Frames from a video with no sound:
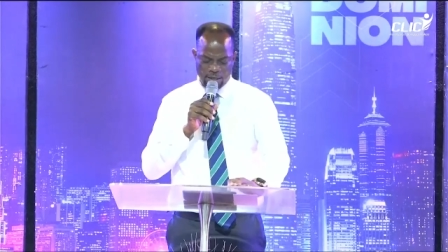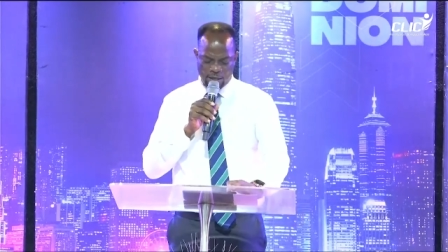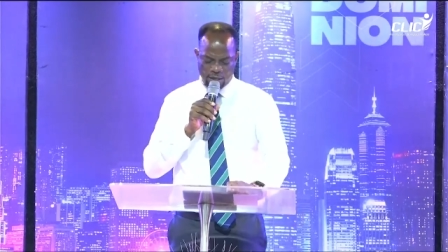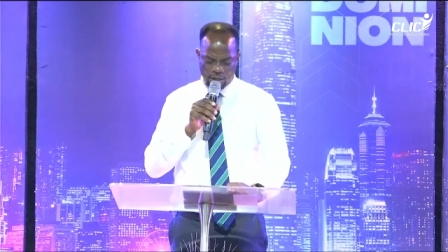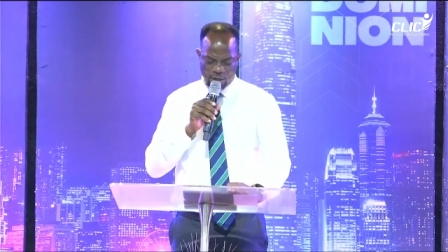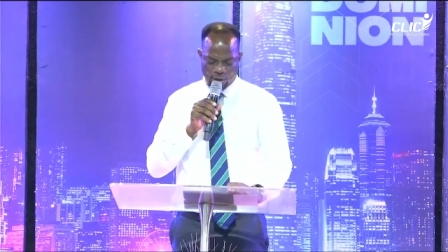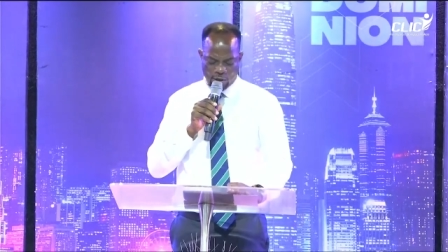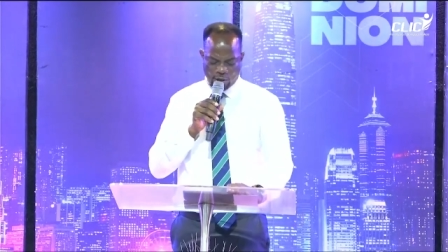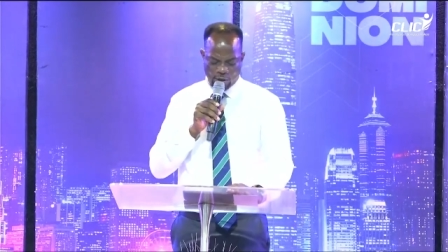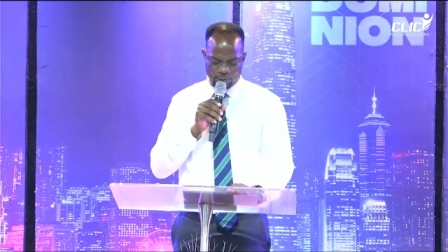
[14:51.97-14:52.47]

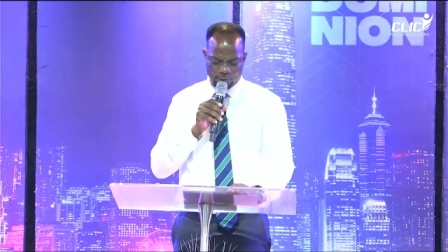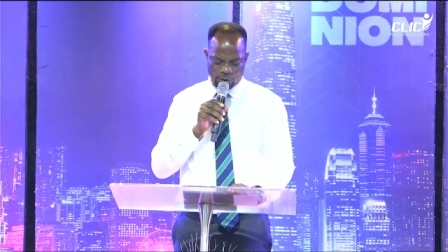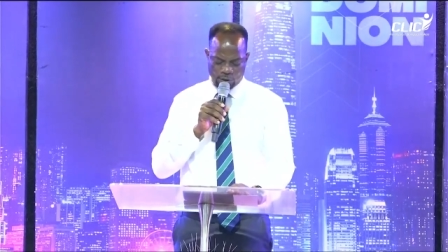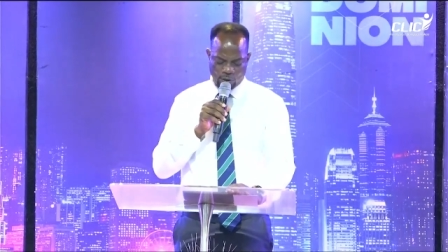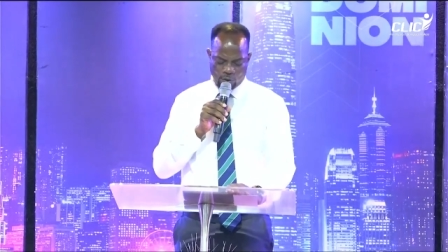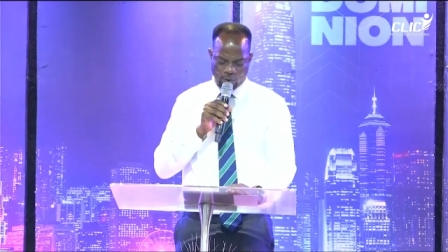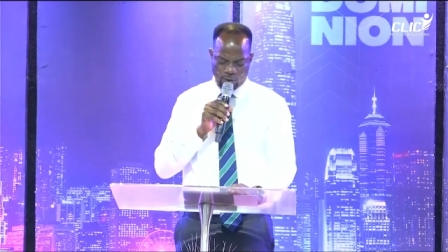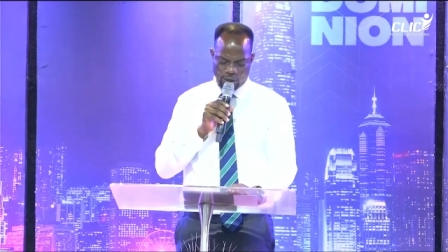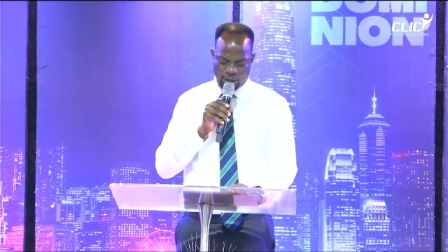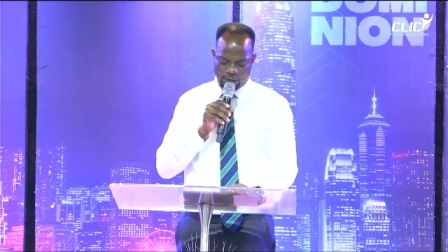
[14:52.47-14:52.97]
comes your
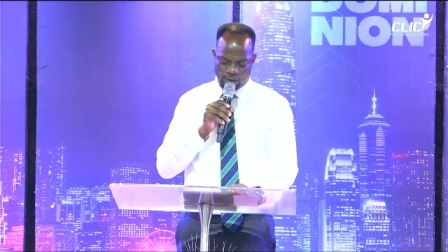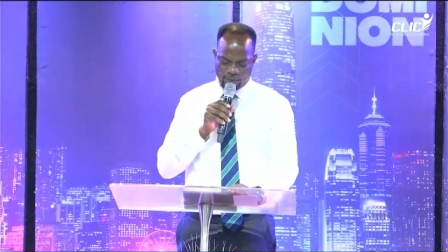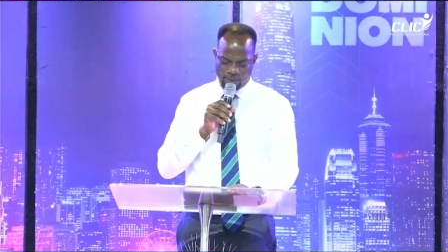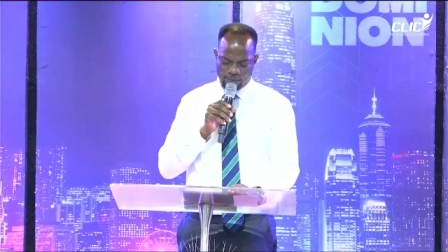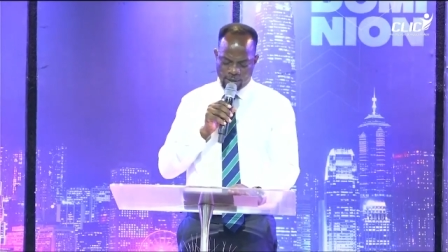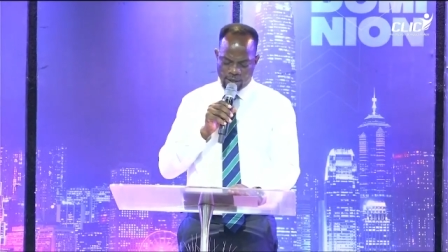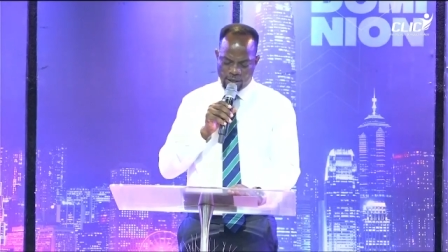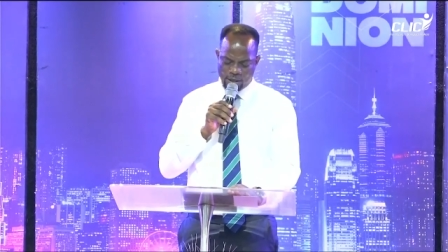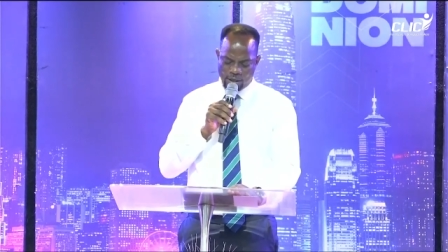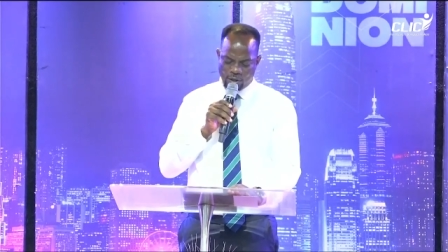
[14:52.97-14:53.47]
way.
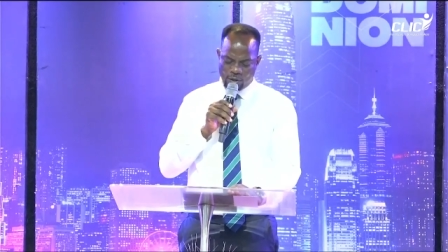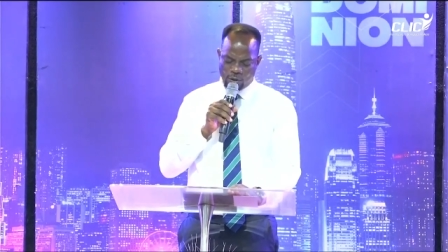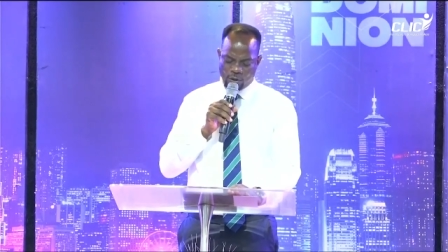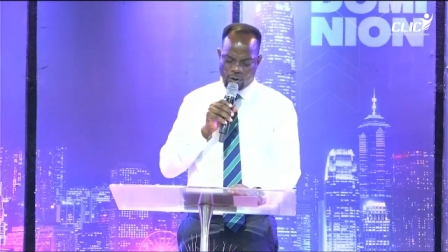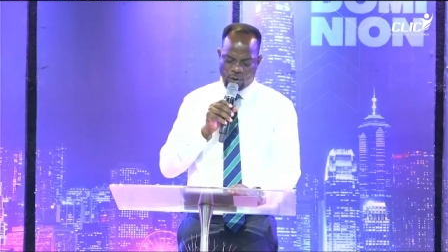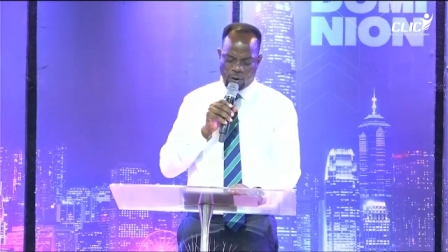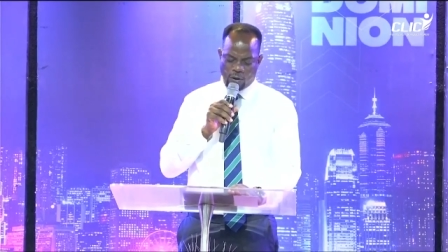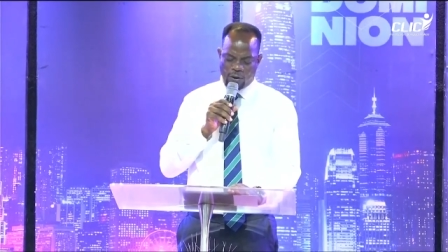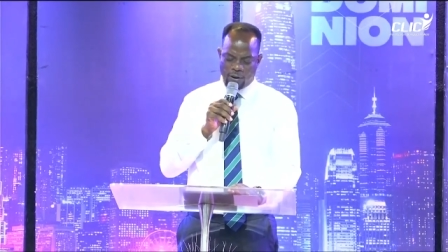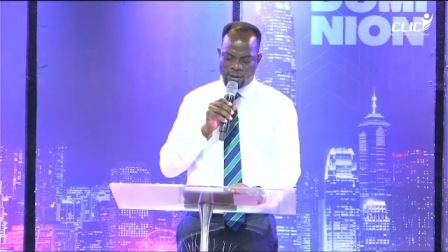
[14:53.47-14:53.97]

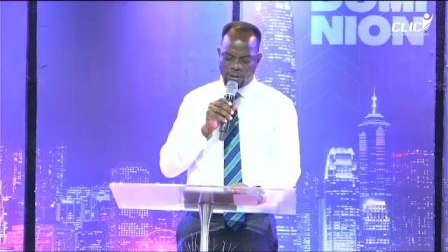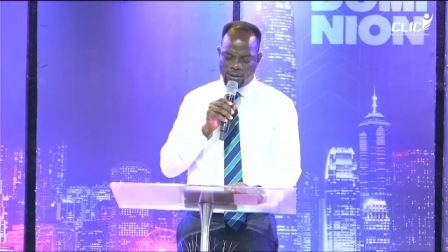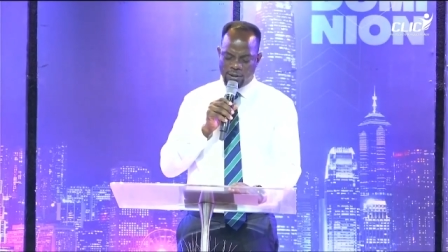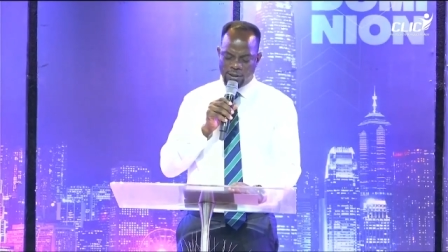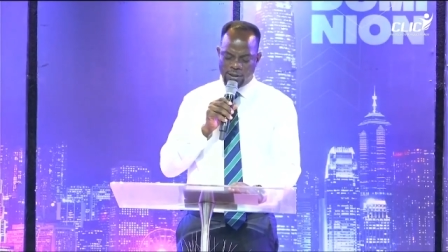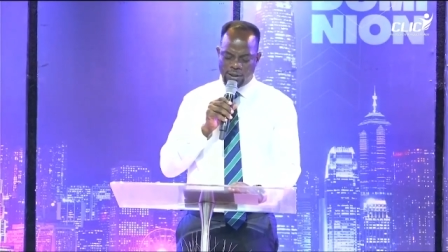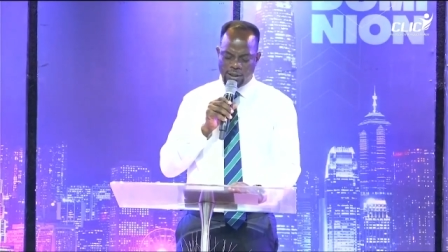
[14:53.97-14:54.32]
God